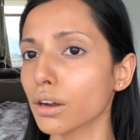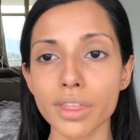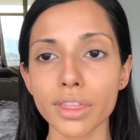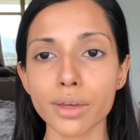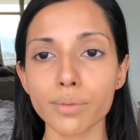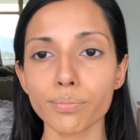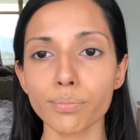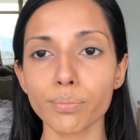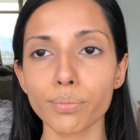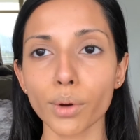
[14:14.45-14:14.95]

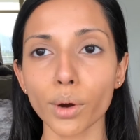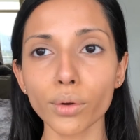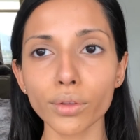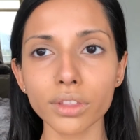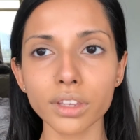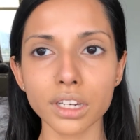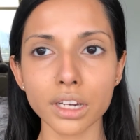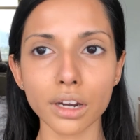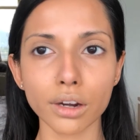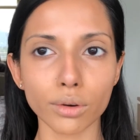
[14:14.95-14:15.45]
They
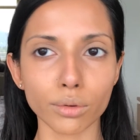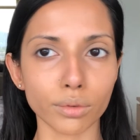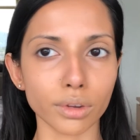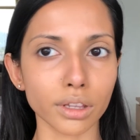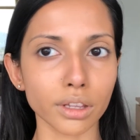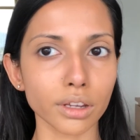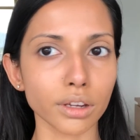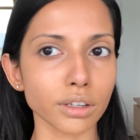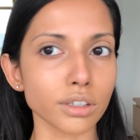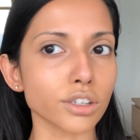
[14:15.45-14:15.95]
both did a
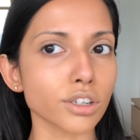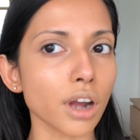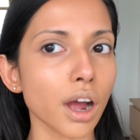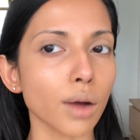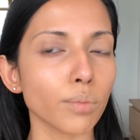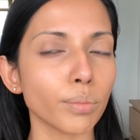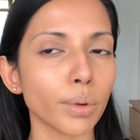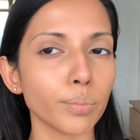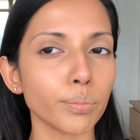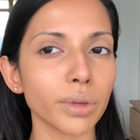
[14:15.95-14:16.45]
really good
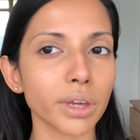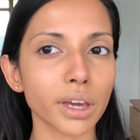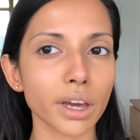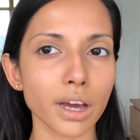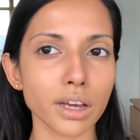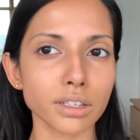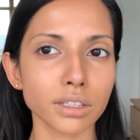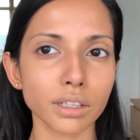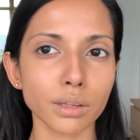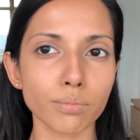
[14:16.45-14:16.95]
job, but
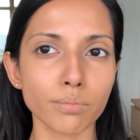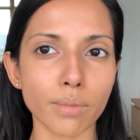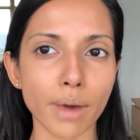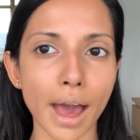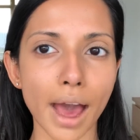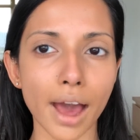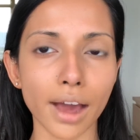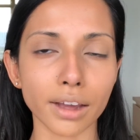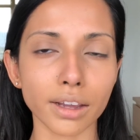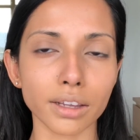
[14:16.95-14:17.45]
because the
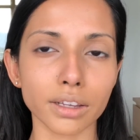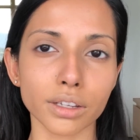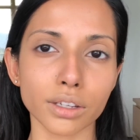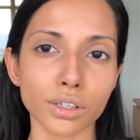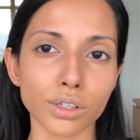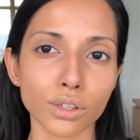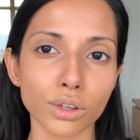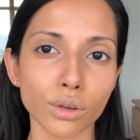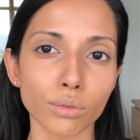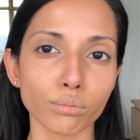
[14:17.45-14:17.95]
MAC
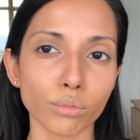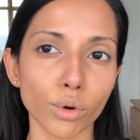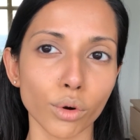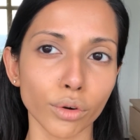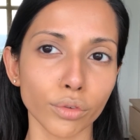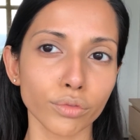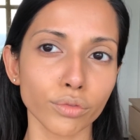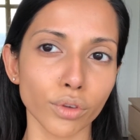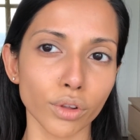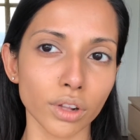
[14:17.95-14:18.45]
is more
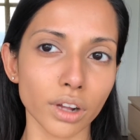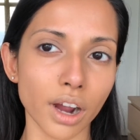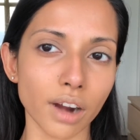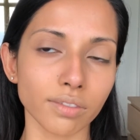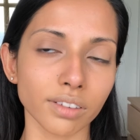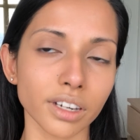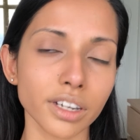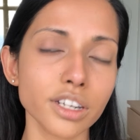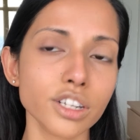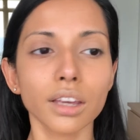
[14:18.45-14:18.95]
full
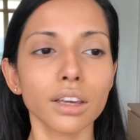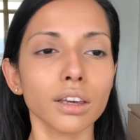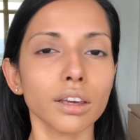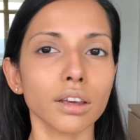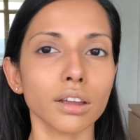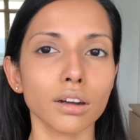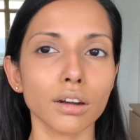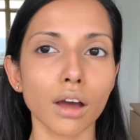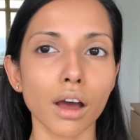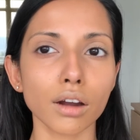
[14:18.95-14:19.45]
coverage,
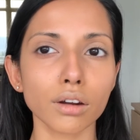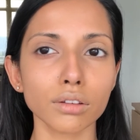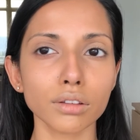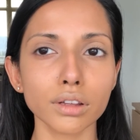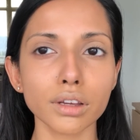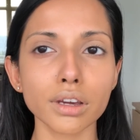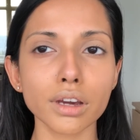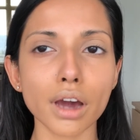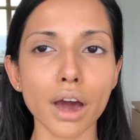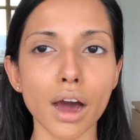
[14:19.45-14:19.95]
it not
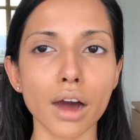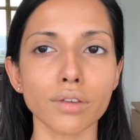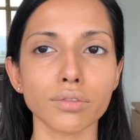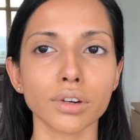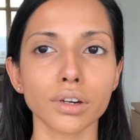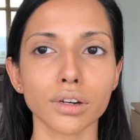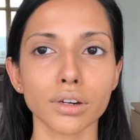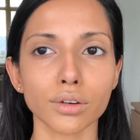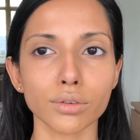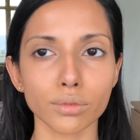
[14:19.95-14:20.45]
only
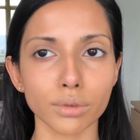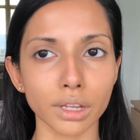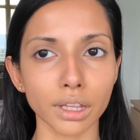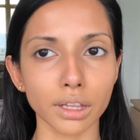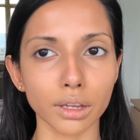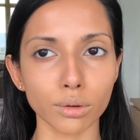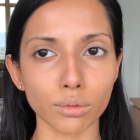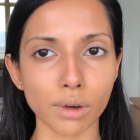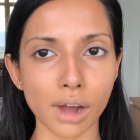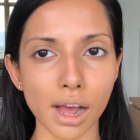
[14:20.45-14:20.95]
covered
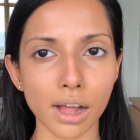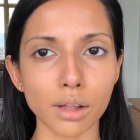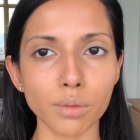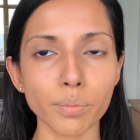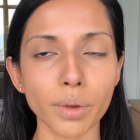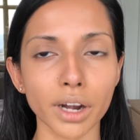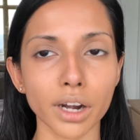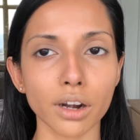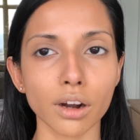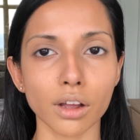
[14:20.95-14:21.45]
really well,
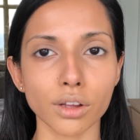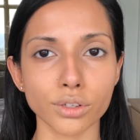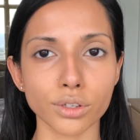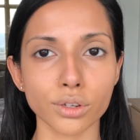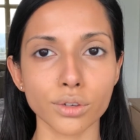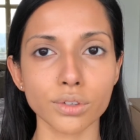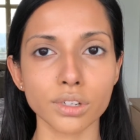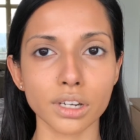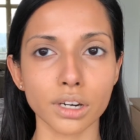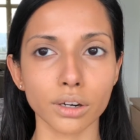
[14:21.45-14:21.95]
but it
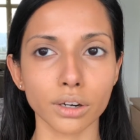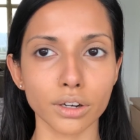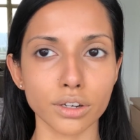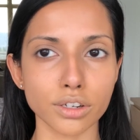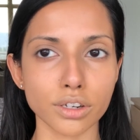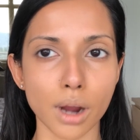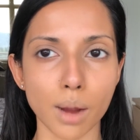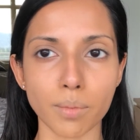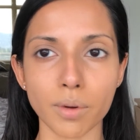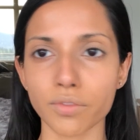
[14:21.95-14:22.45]
also did a good
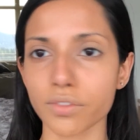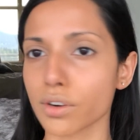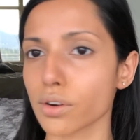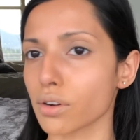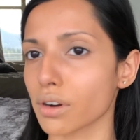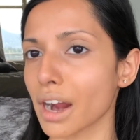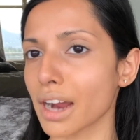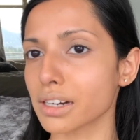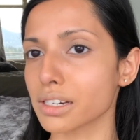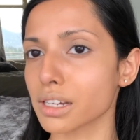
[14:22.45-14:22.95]
job of
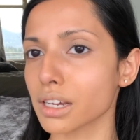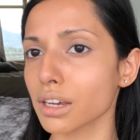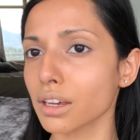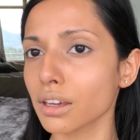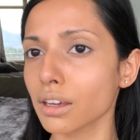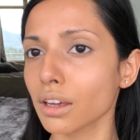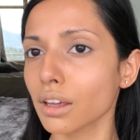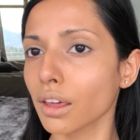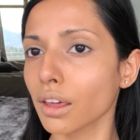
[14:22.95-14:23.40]
correcting.